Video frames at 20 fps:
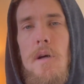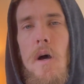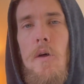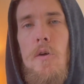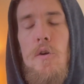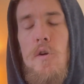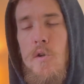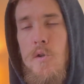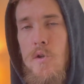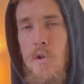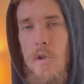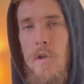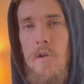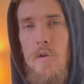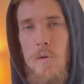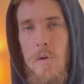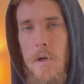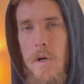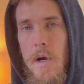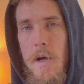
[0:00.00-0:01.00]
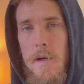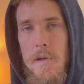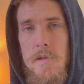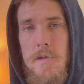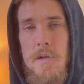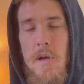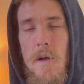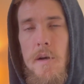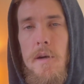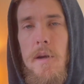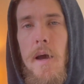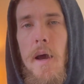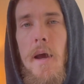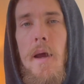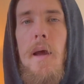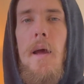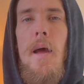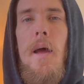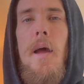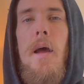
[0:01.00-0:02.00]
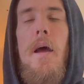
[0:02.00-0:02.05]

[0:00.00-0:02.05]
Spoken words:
I'll usually do it on a Sunday.